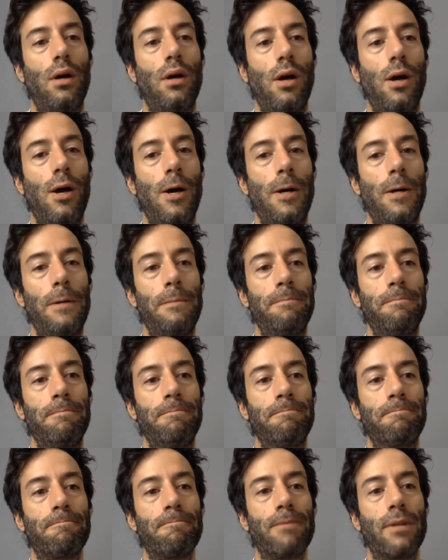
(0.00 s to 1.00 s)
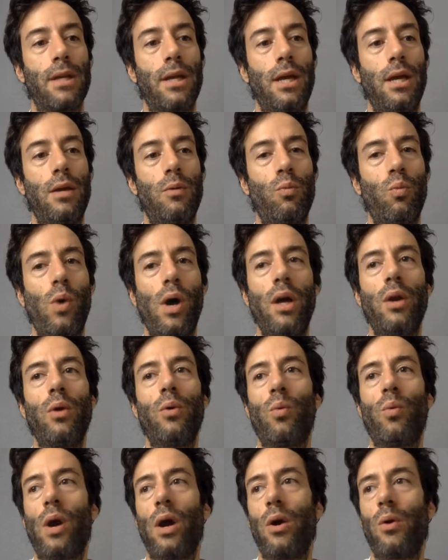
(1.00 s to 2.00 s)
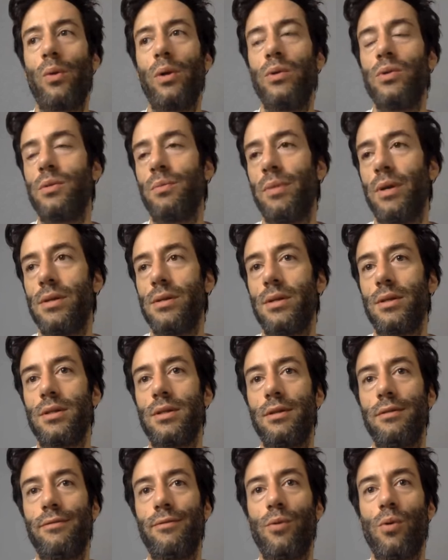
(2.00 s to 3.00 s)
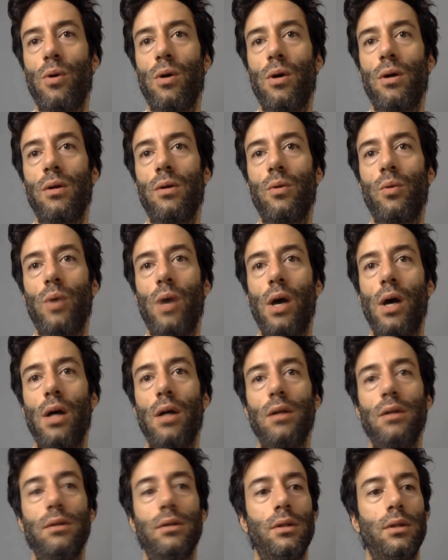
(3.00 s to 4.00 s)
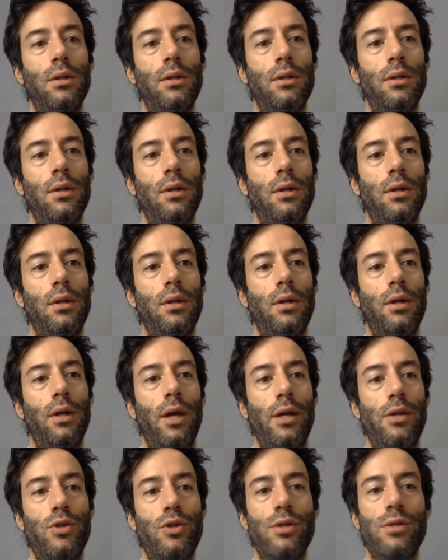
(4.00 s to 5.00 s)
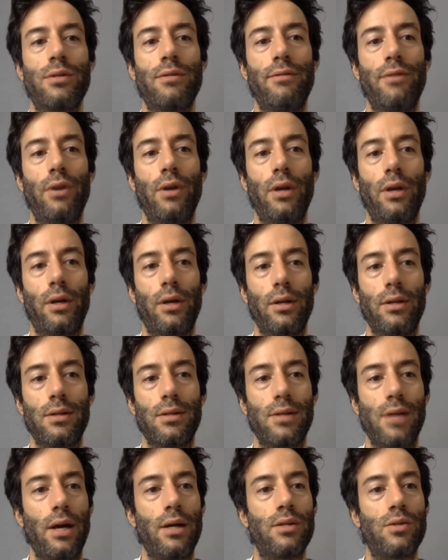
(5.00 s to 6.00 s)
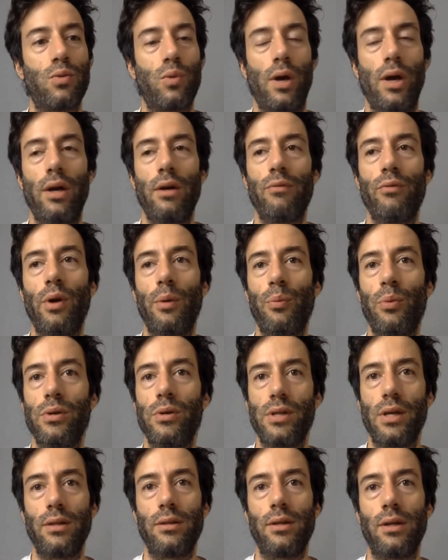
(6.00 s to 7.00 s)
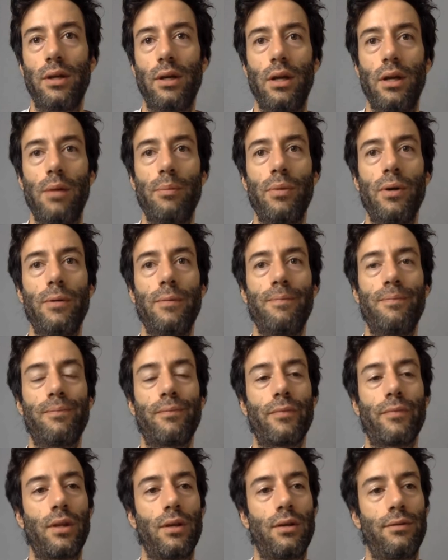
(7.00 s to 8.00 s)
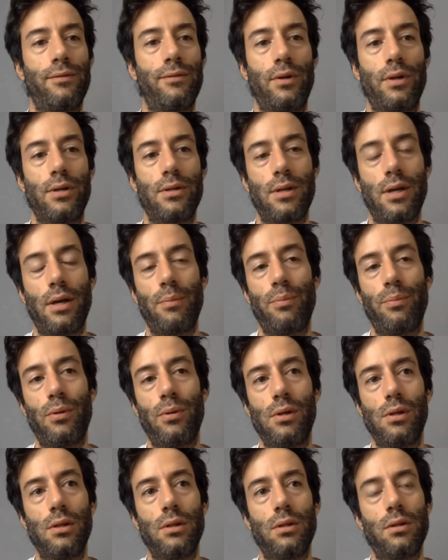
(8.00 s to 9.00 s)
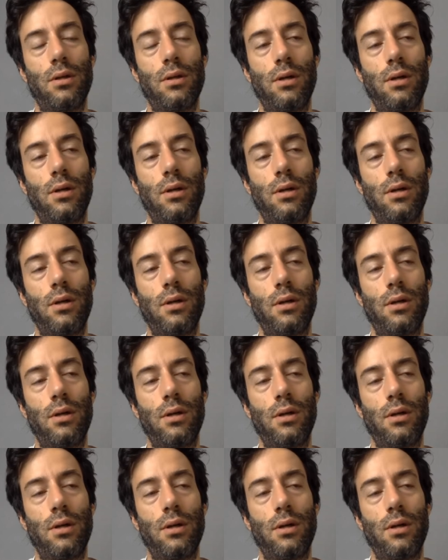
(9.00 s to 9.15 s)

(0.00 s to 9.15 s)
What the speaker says: And why are we using Base64? Well, it's just a very concise way of representing a number. For example,